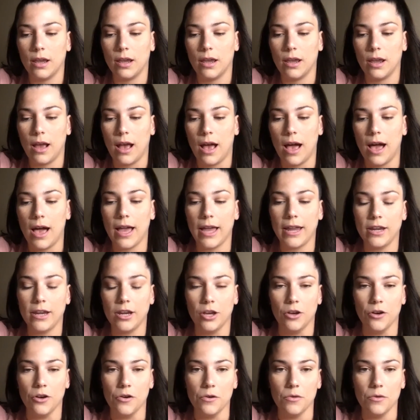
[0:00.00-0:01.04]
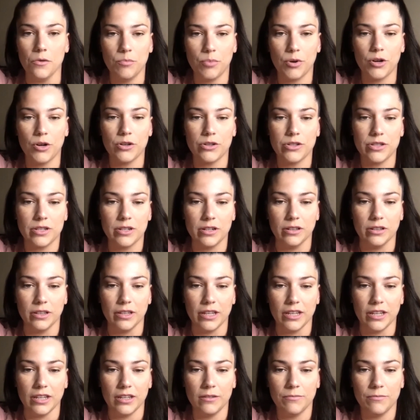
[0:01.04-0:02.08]
I know
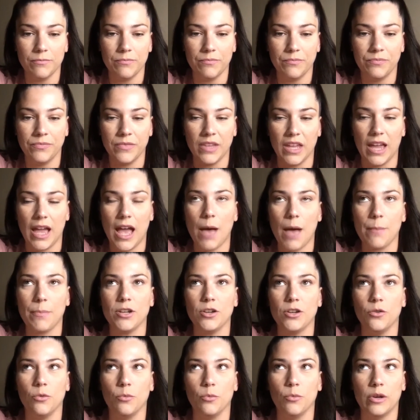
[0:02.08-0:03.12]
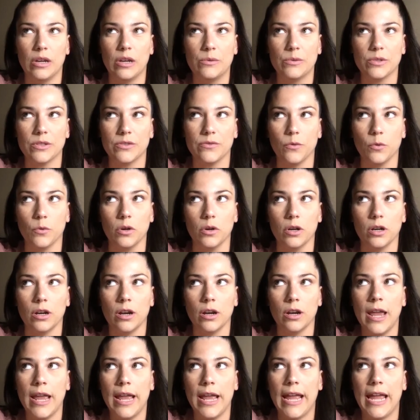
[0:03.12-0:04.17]
personally, it happened to him when he was 4.
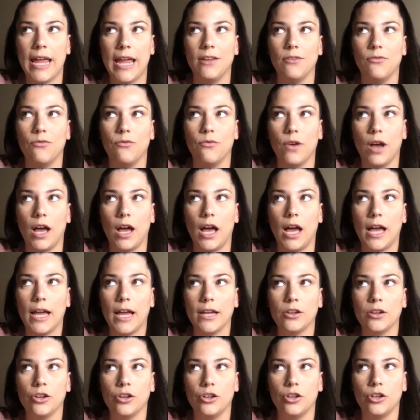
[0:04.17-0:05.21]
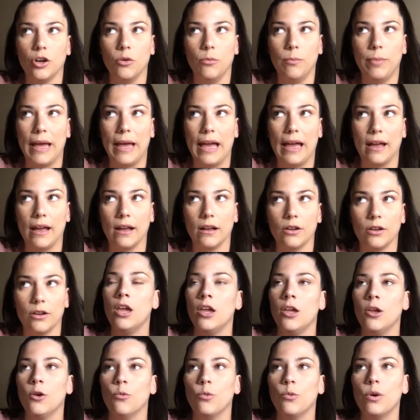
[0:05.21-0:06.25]
If I could go back,
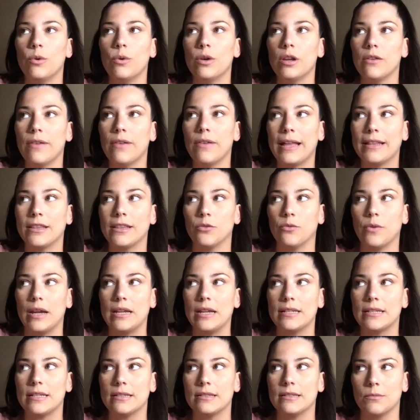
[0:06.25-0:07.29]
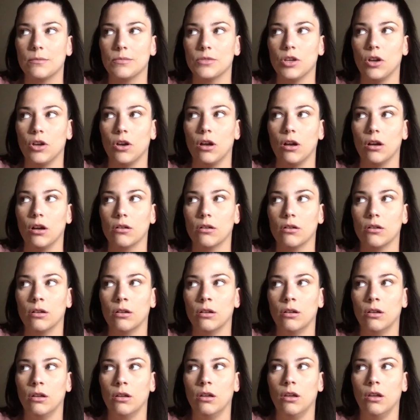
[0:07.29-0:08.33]
we would have had the racism talk
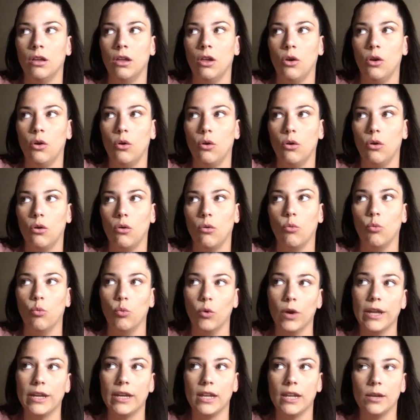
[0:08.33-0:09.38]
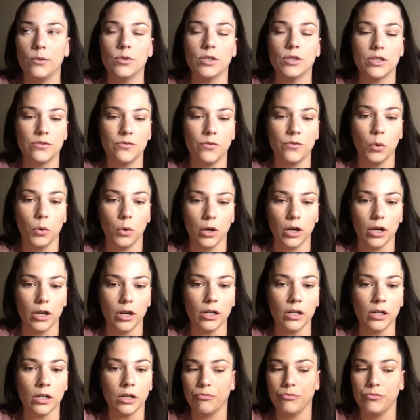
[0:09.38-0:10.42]
when he was
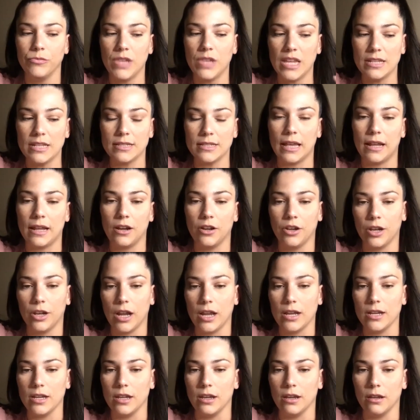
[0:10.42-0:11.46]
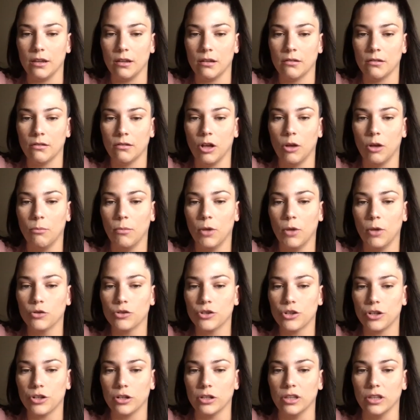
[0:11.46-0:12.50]
4. Is that a good idea?
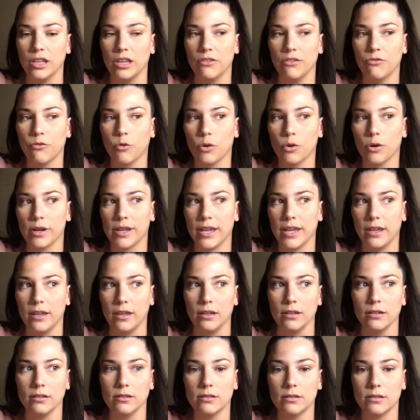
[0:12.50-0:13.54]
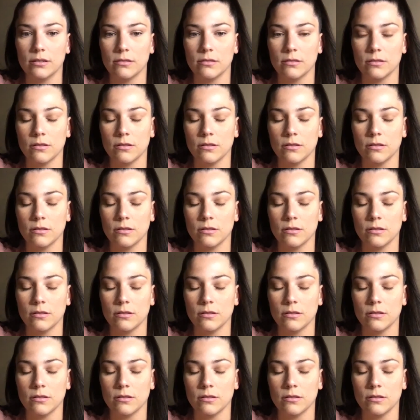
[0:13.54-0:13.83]
Emotionally, for kids?